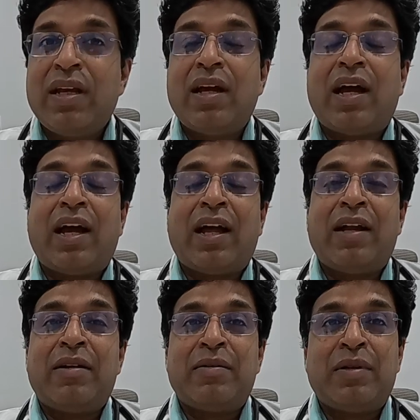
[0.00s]

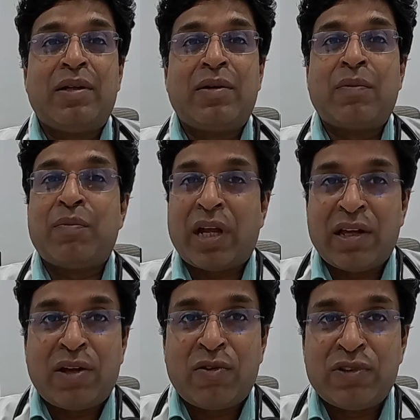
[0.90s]
and many
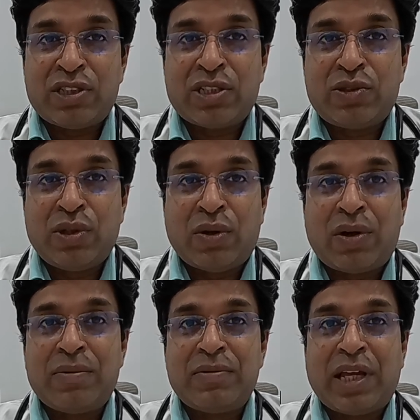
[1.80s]
good wishes to you
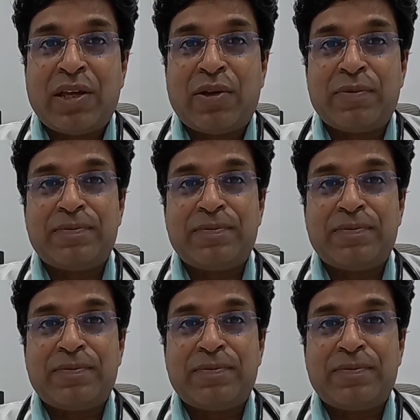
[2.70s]
all. Thank you.